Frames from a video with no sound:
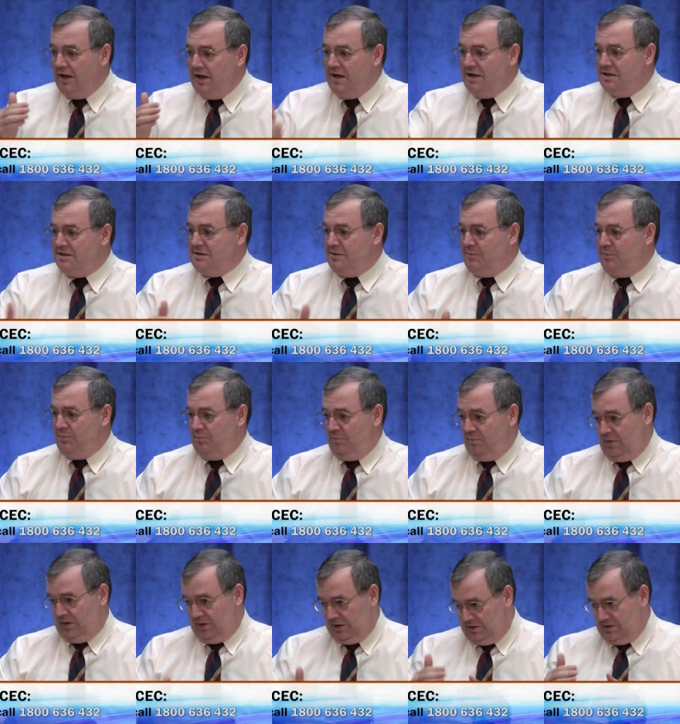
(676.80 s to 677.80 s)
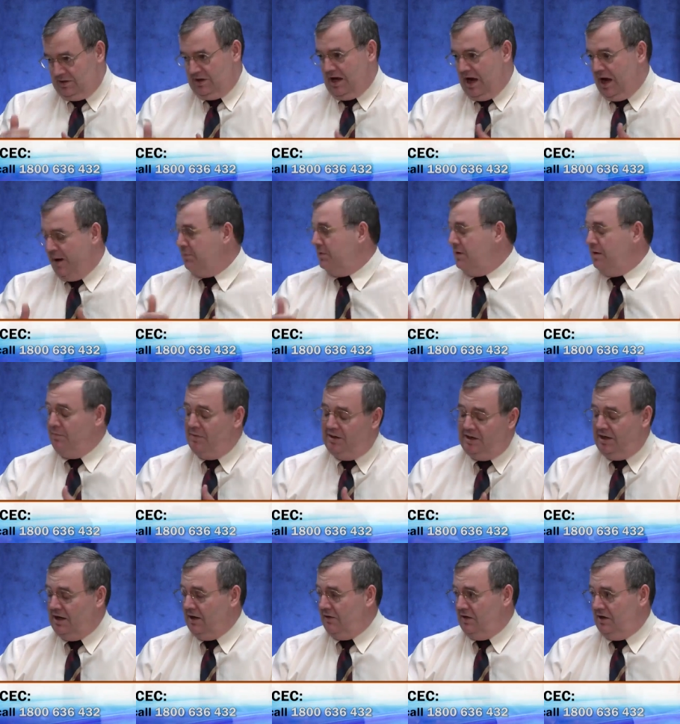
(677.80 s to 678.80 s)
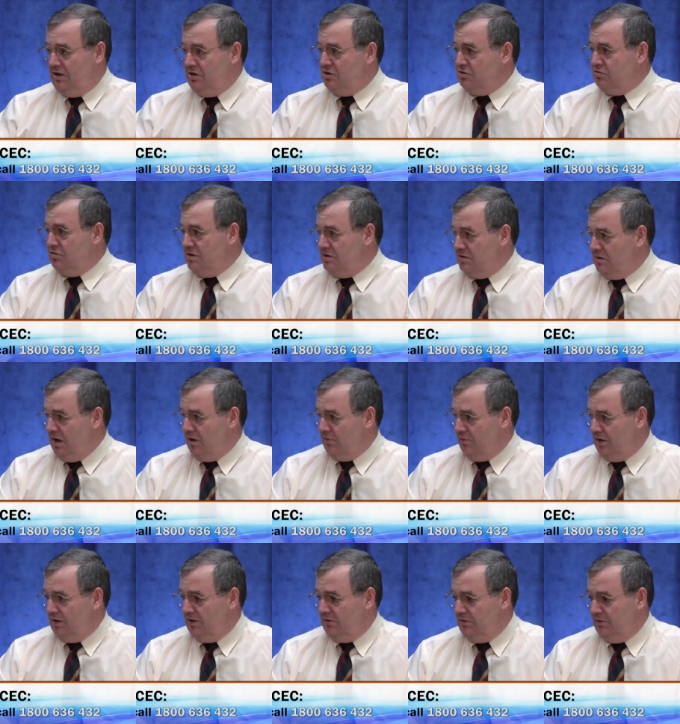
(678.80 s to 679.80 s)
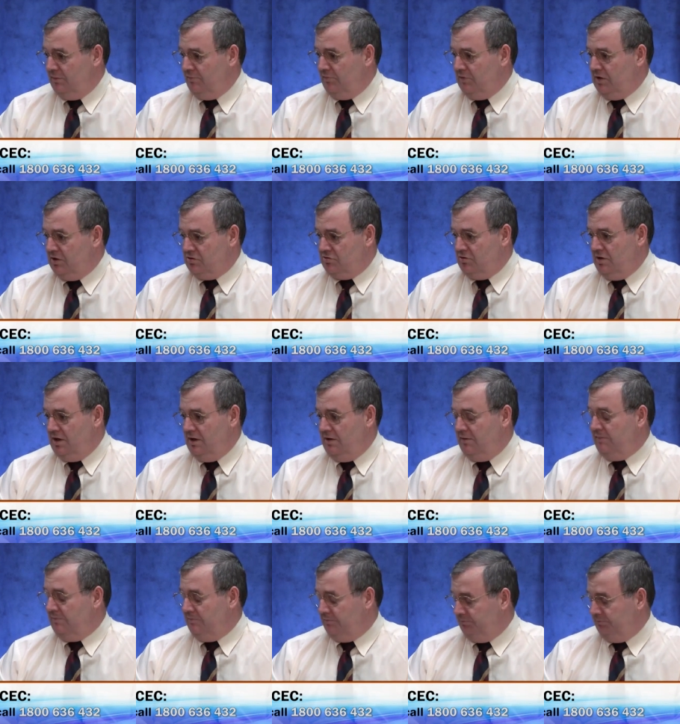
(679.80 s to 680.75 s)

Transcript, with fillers: is, the, is going to happen in many other industries around Australia.